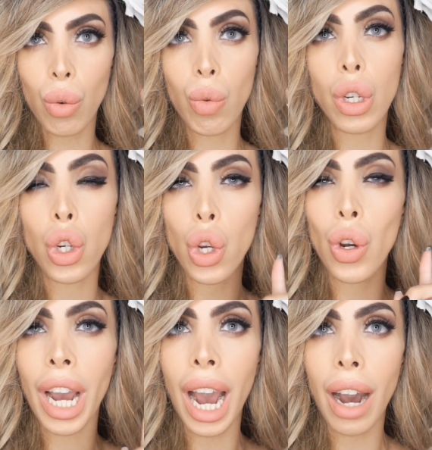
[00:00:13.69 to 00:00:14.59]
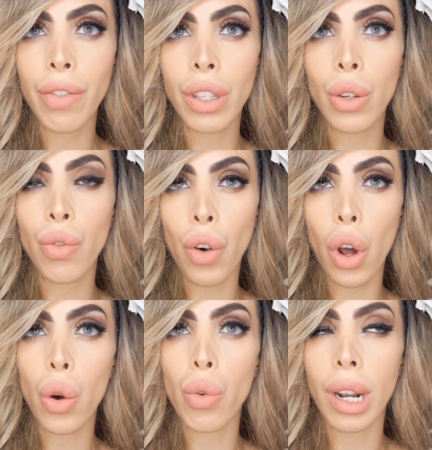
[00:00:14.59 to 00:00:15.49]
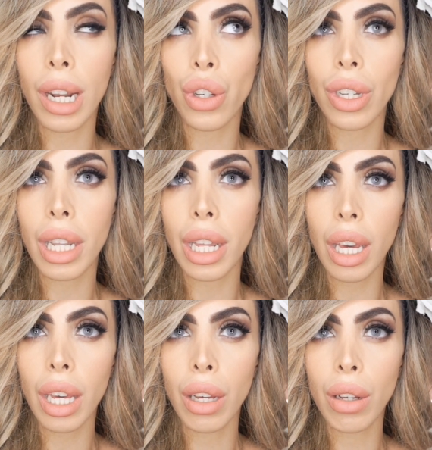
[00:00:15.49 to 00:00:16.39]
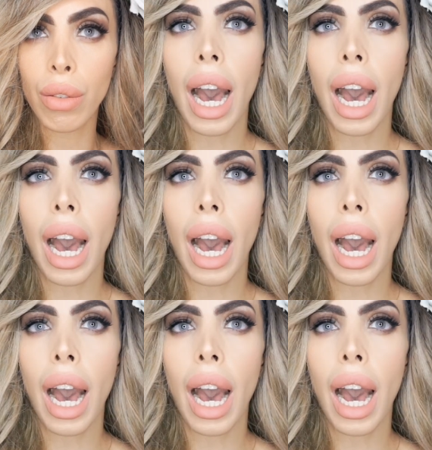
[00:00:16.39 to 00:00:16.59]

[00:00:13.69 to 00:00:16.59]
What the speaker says: which you have to follow religiously.